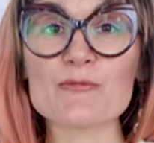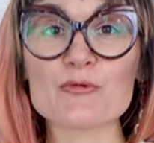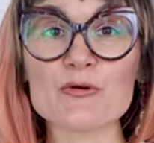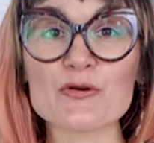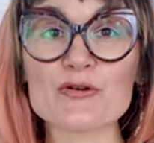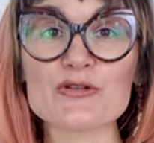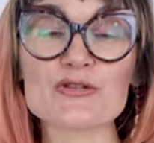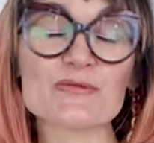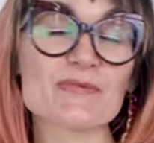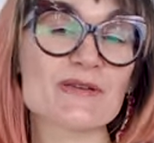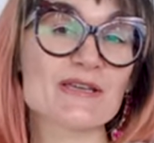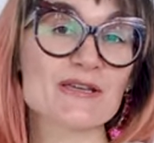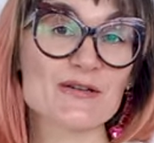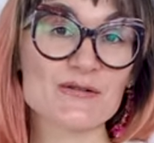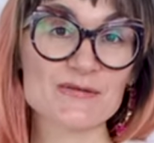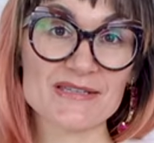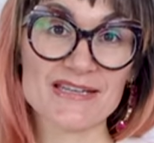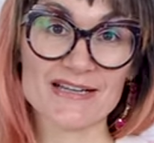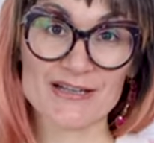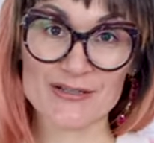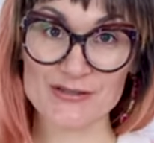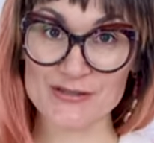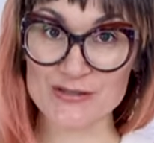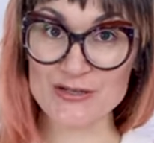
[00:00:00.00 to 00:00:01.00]
I'm going to be
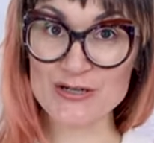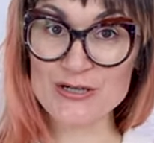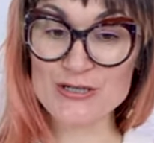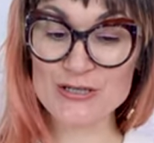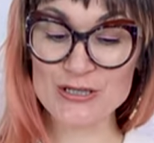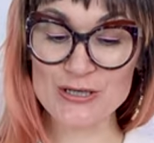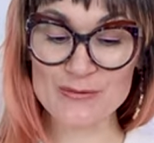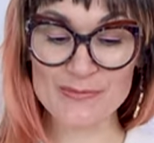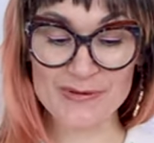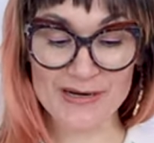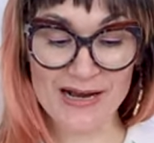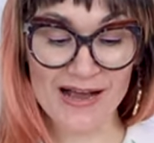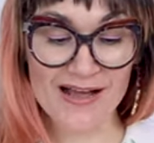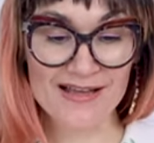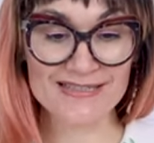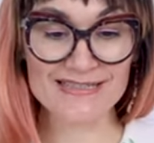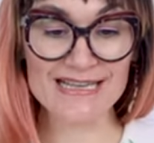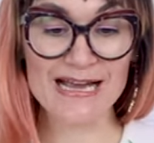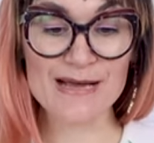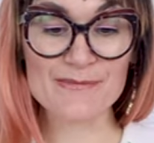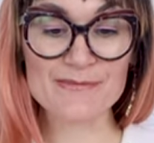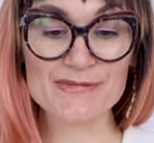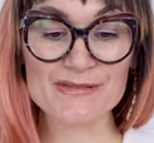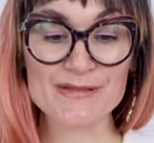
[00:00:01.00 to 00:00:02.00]
using a serger because
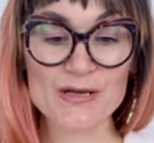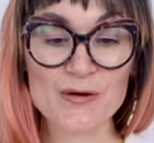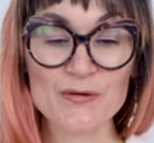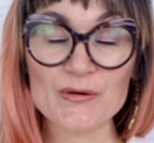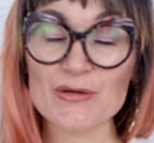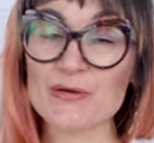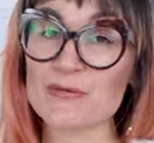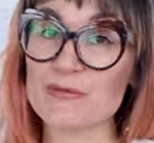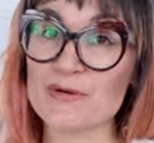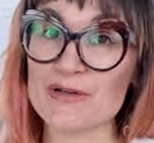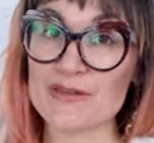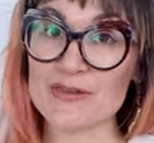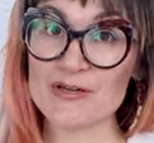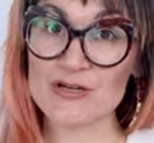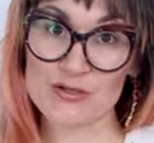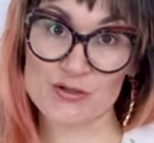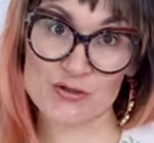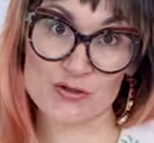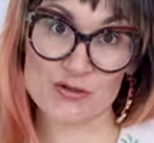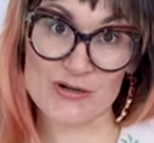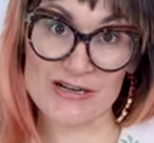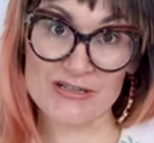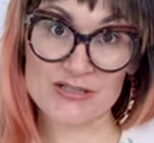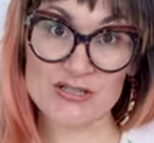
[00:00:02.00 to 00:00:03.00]
I'm sewing with a
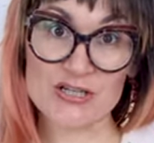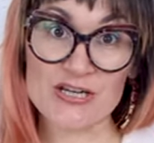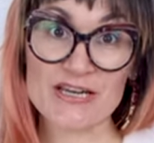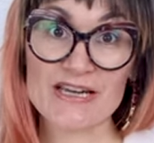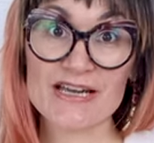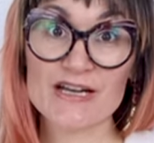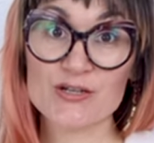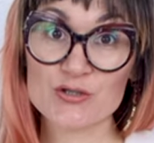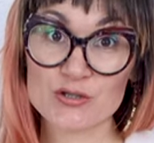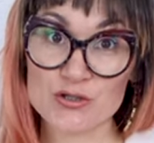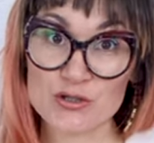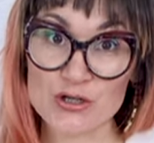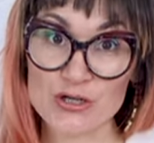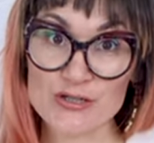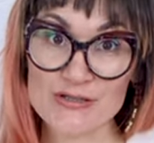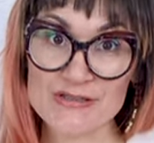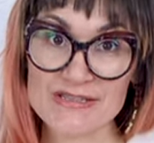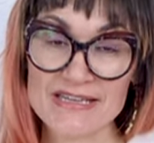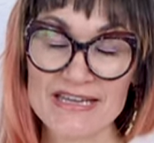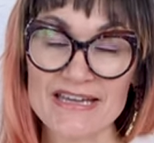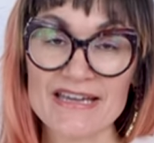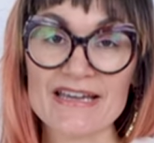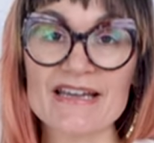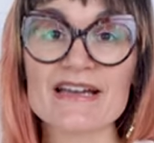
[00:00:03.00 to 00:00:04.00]
stretchy
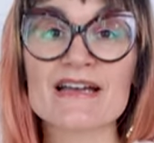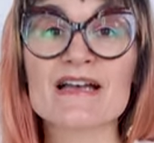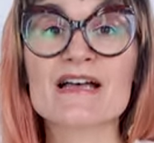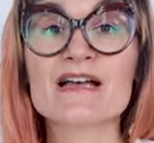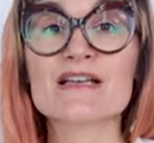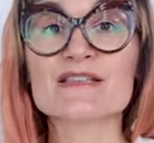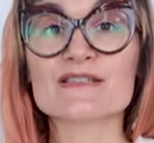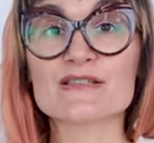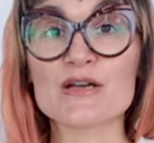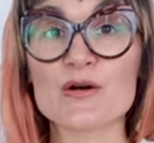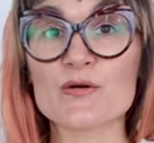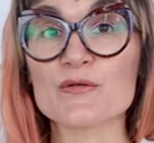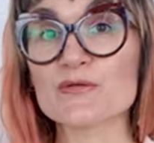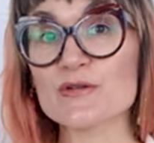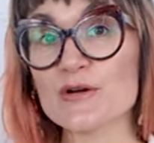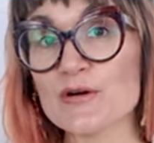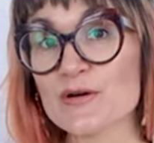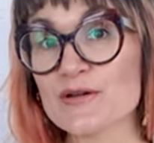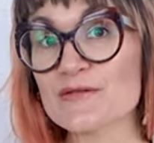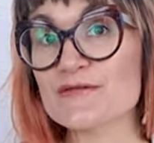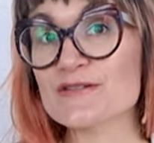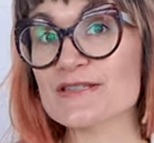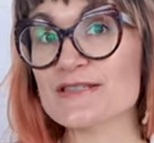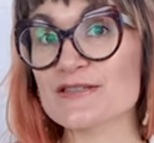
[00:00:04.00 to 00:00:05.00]
jersey. So if you
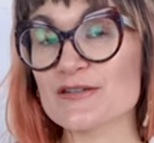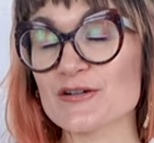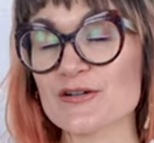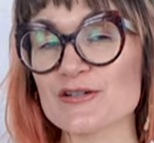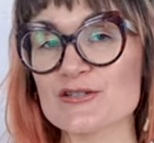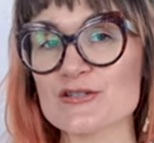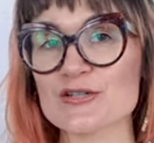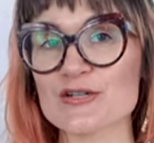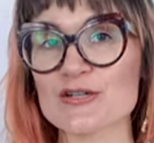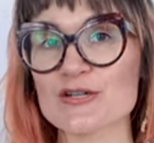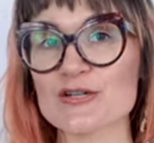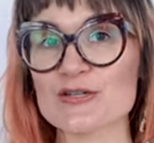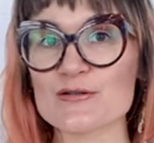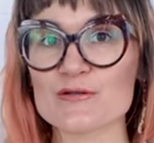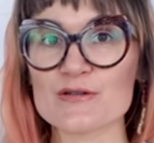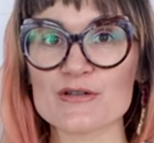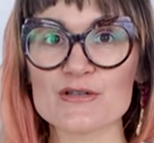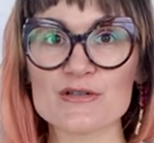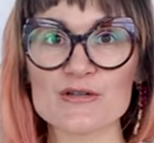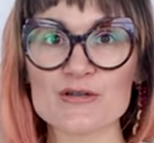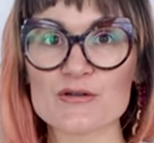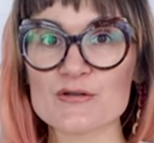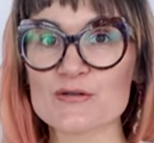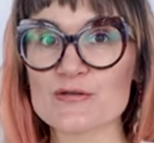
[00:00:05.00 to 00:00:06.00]
don't have a serger, you
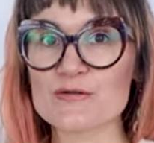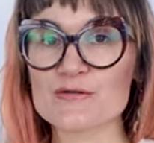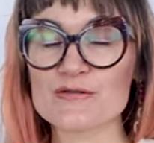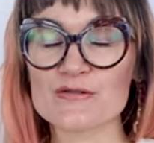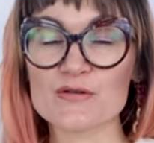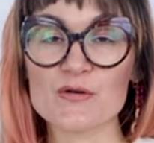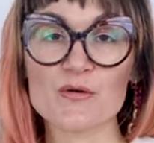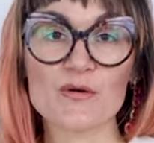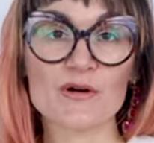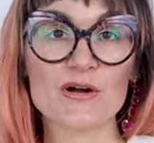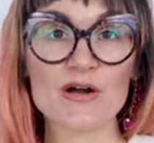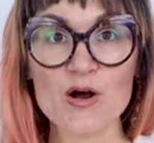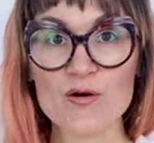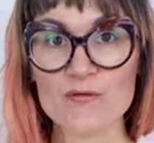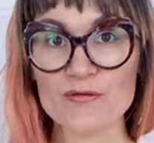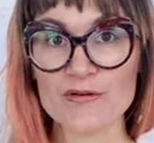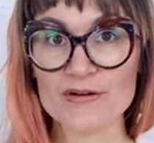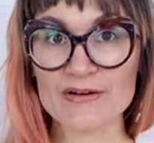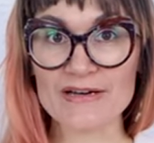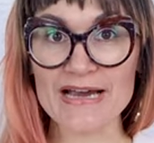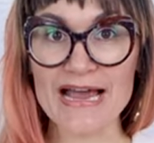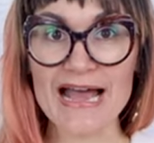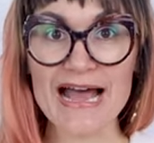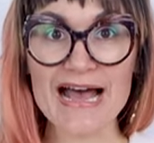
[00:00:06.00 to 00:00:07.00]
could use your
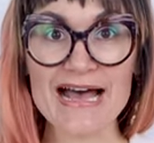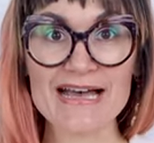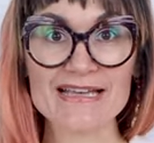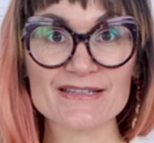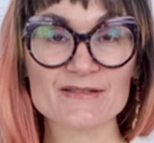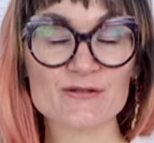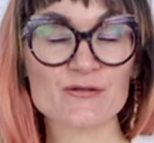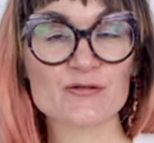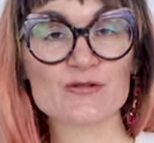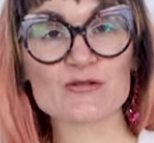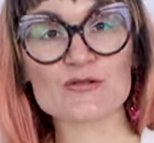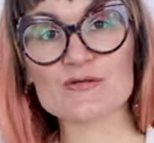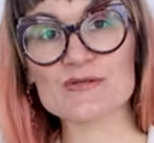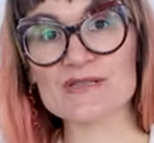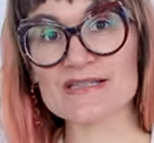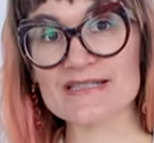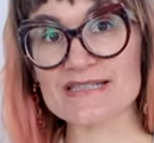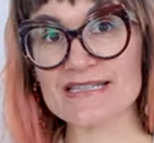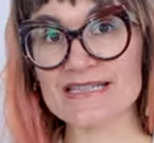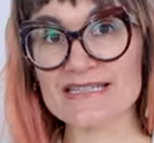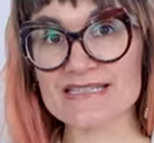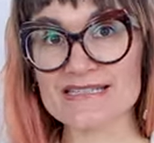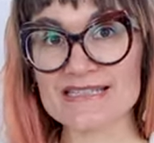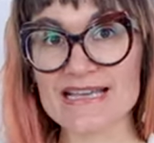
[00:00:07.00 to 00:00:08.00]
overcast, you could use a
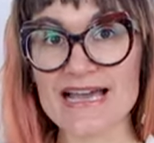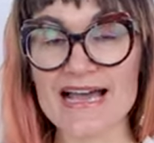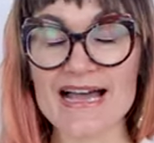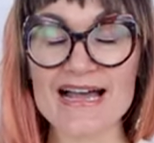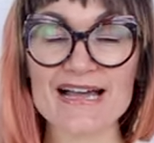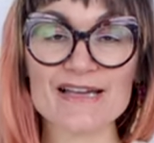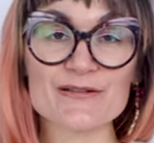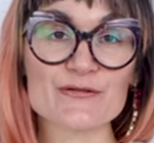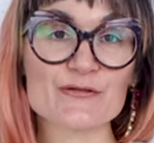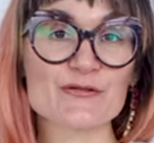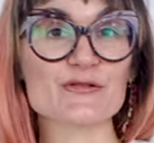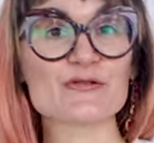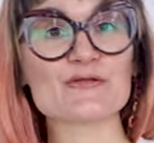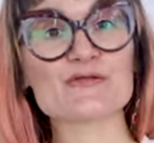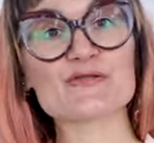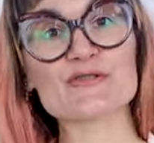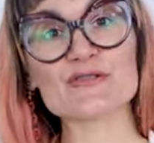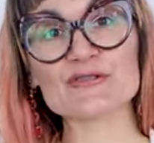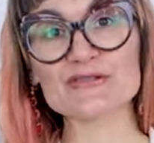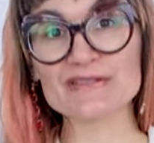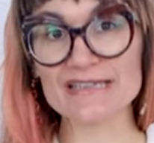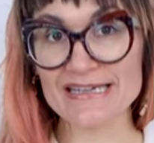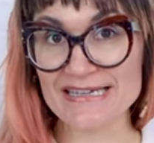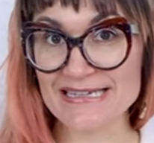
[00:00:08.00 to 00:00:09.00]
zigzag, you could use
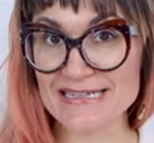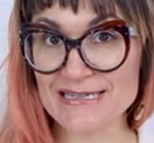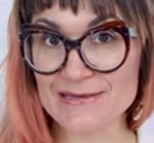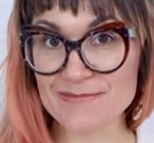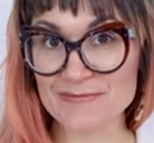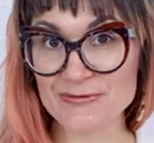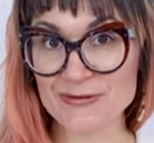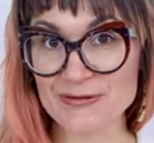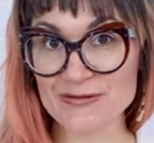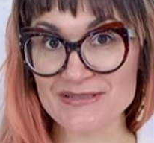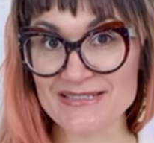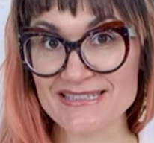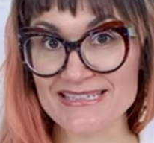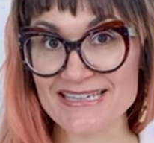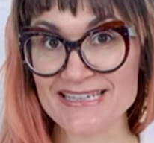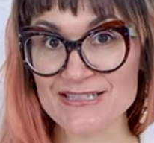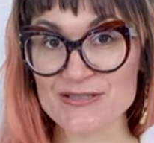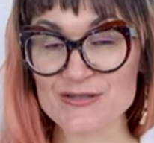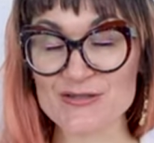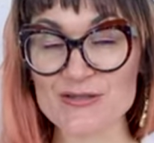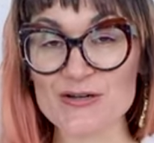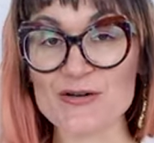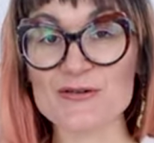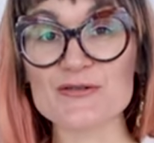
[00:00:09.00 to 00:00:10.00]
your lightning bolt stitch.
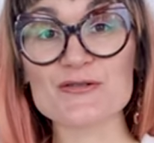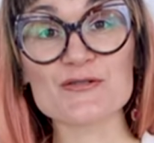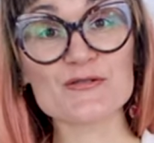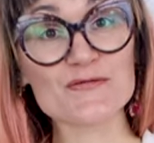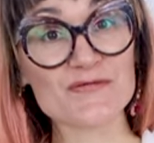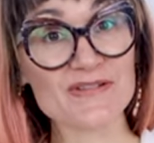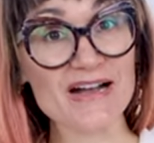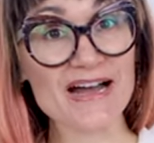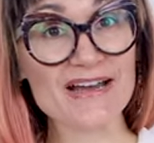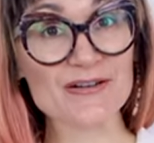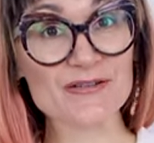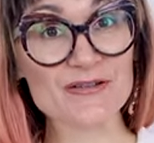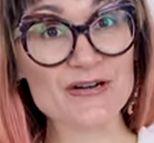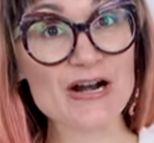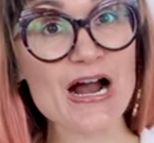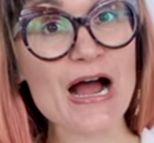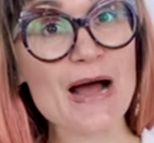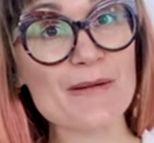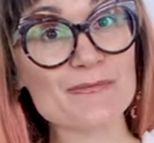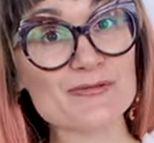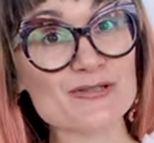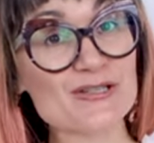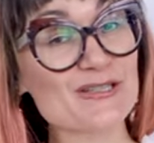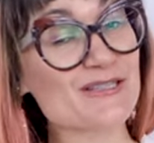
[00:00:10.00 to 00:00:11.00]
So you've got other
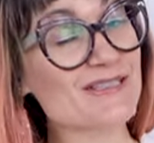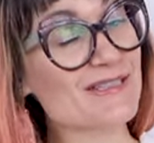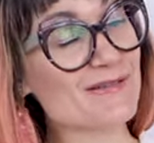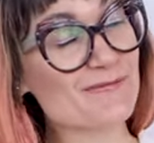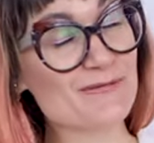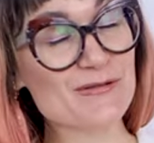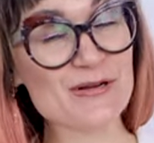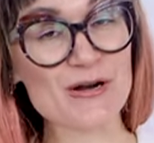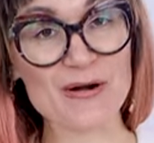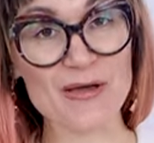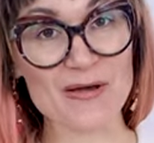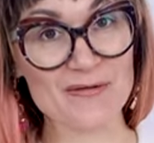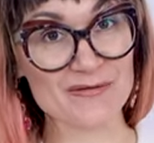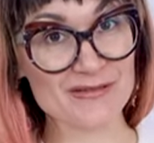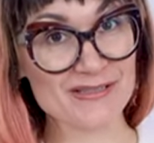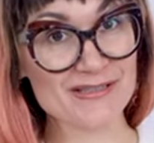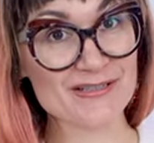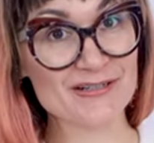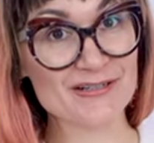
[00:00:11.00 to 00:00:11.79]
options if you don't have a